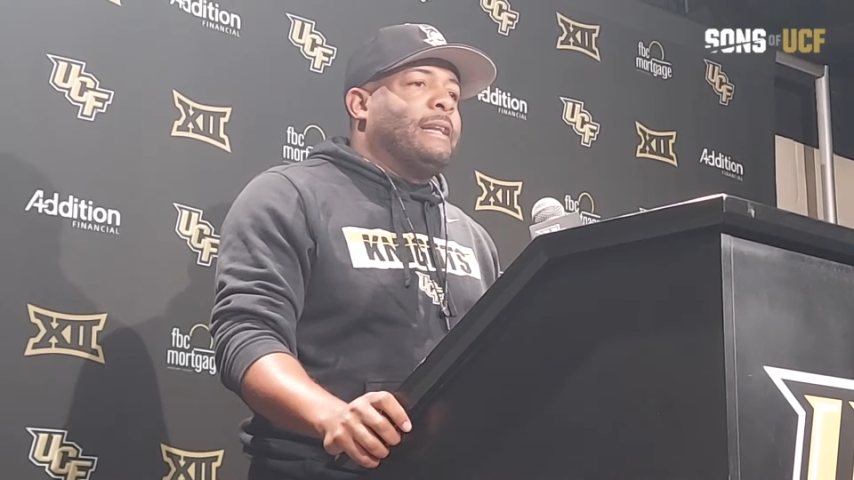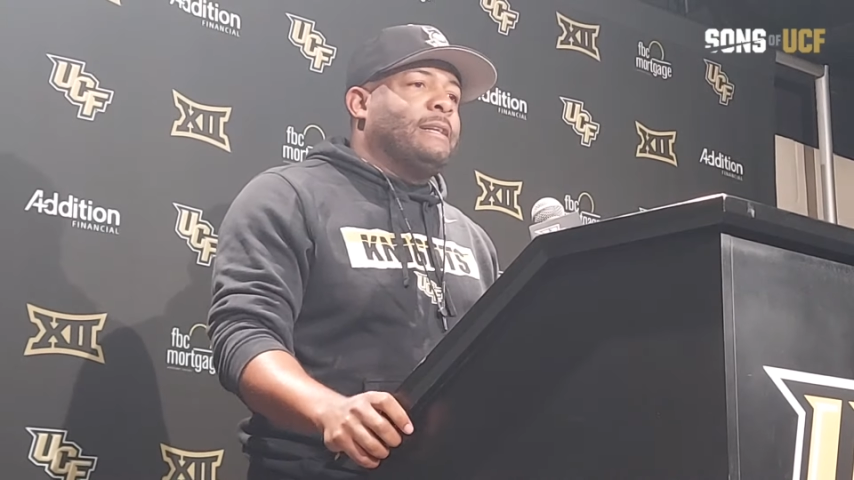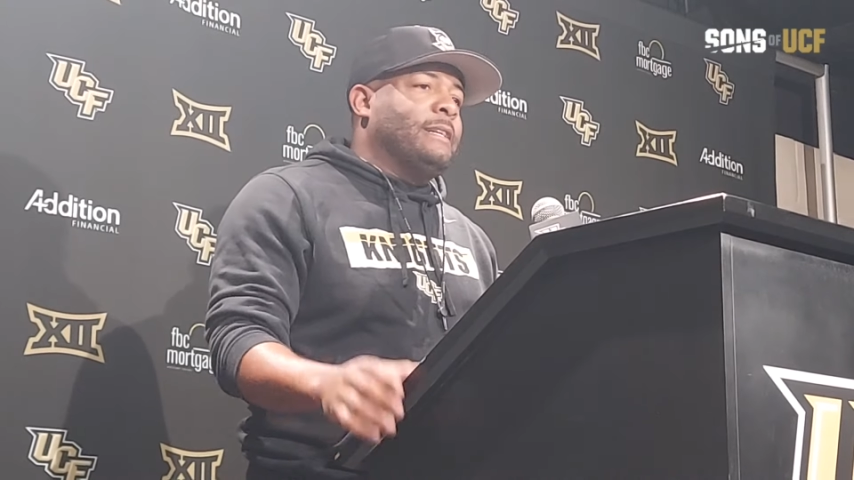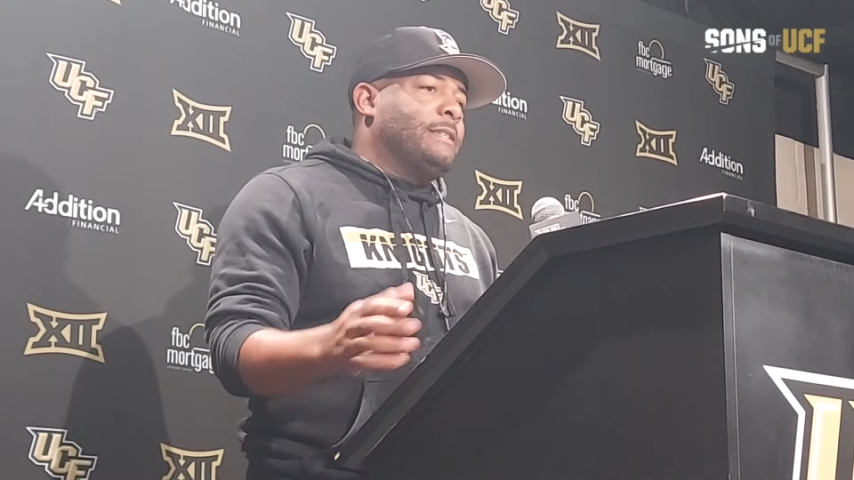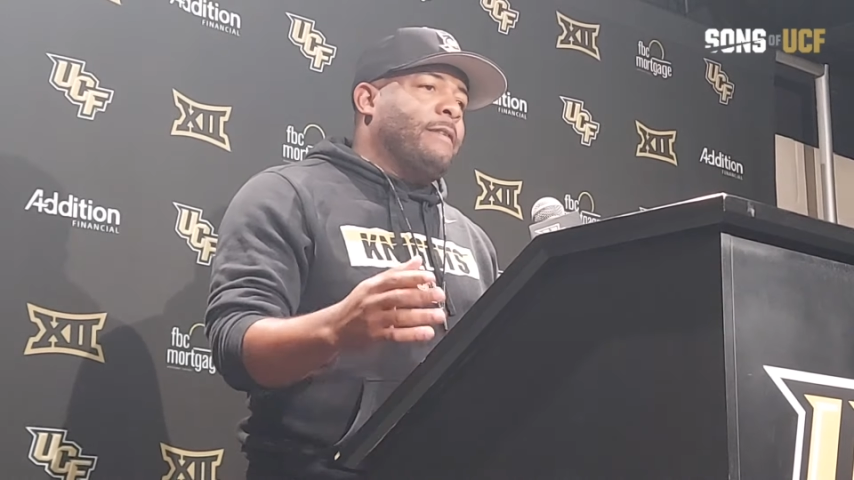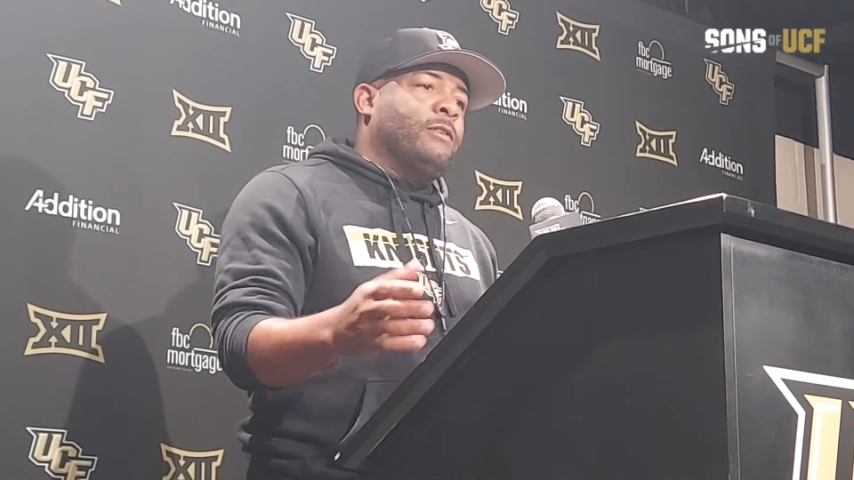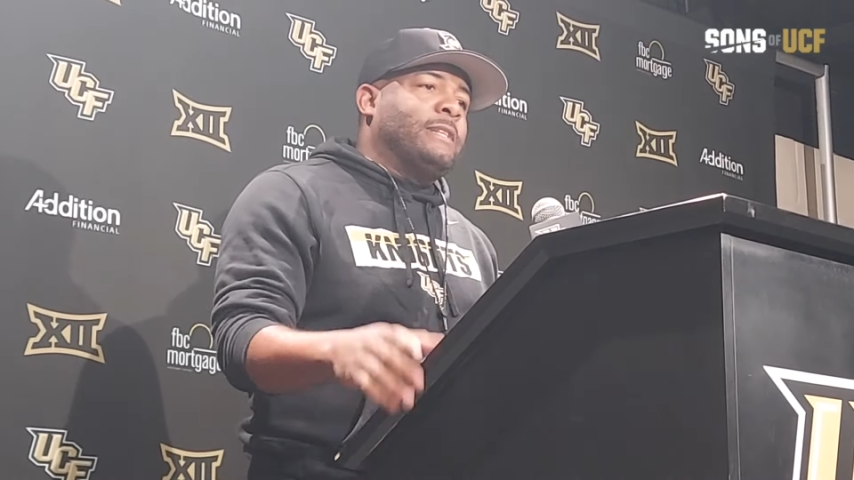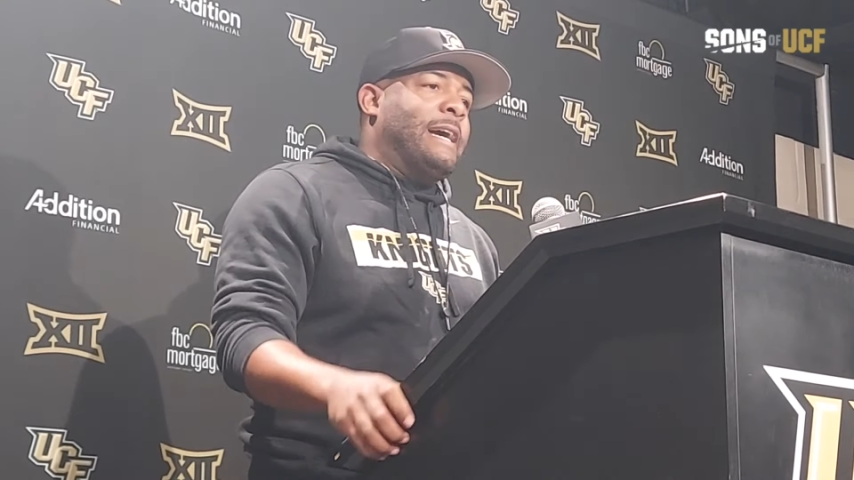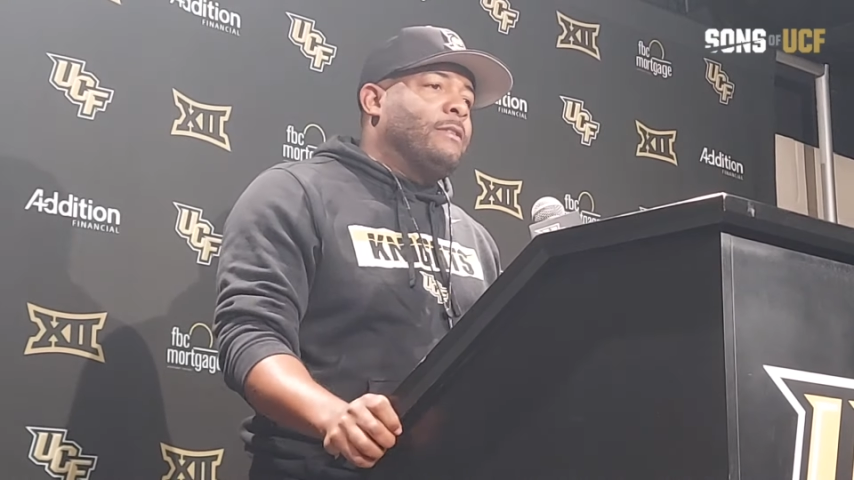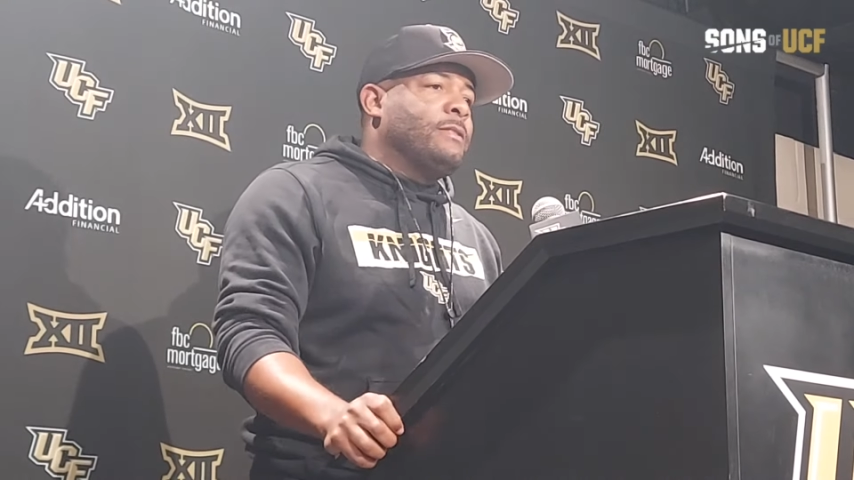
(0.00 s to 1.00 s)
And Xavier
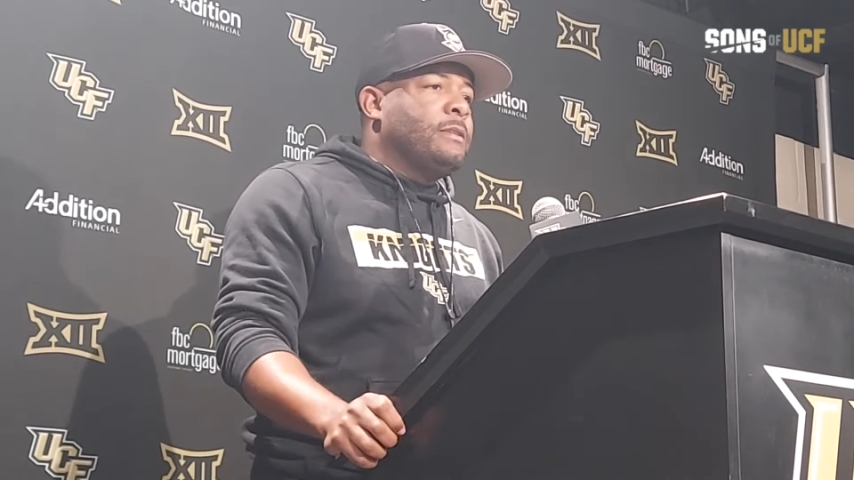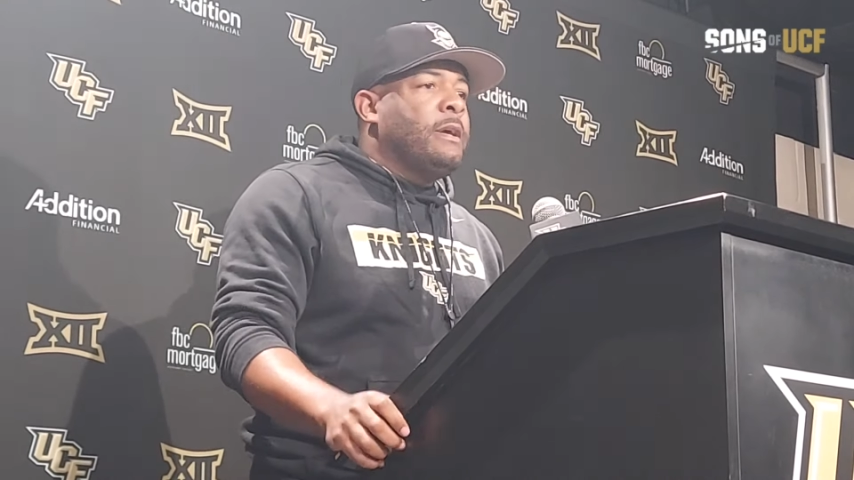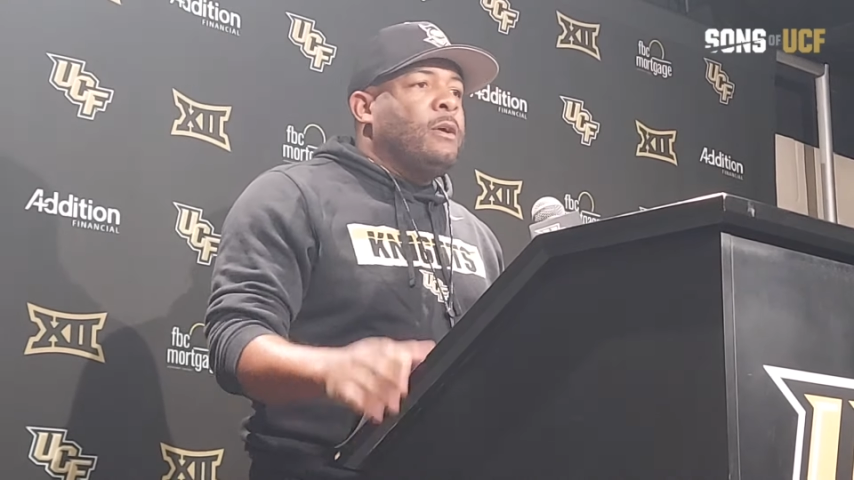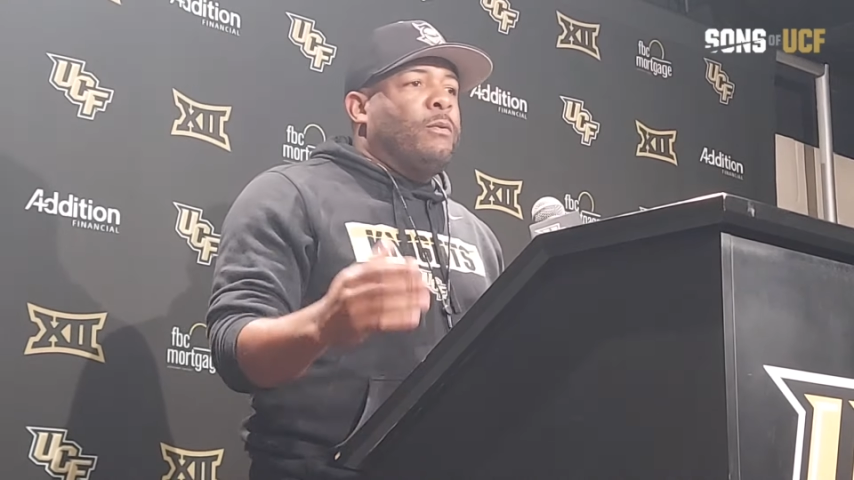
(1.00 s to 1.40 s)
Townsend,